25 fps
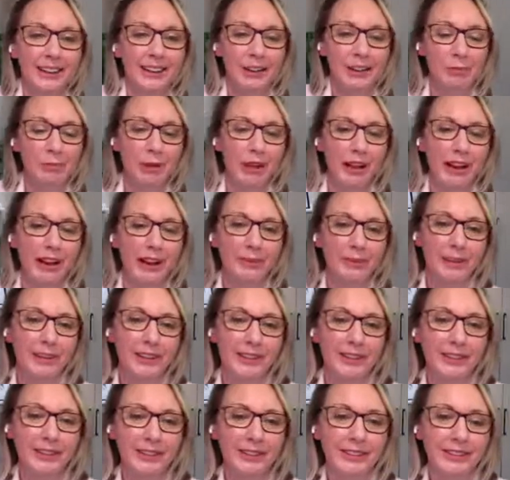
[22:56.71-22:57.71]
compliant
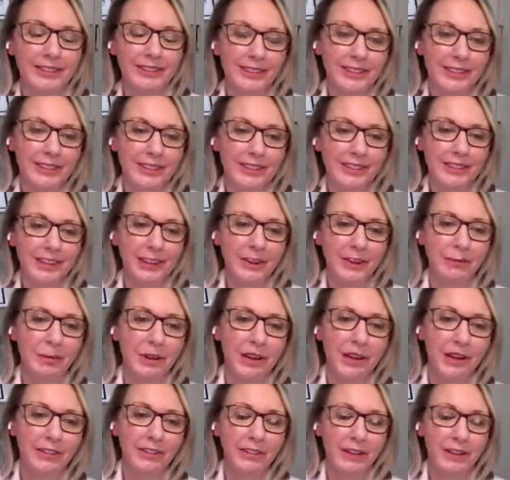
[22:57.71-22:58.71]
with those kind of
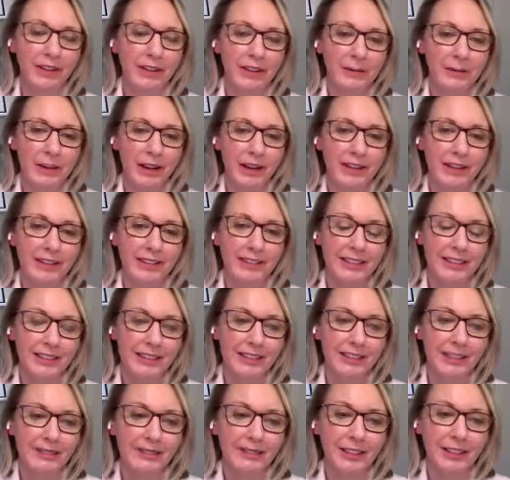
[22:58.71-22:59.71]
behavioral demands
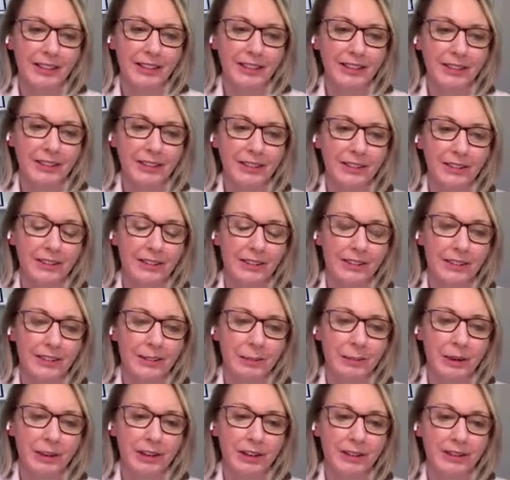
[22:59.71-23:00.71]
that we all
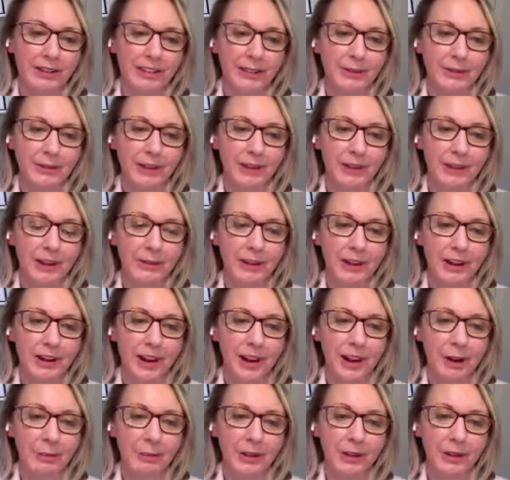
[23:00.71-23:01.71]
experience as we're growing
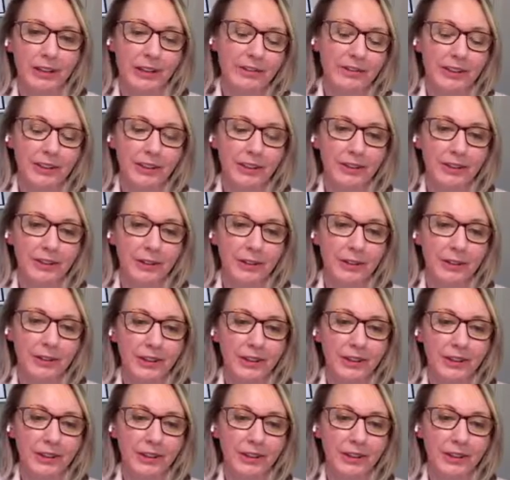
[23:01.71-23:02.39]
up and even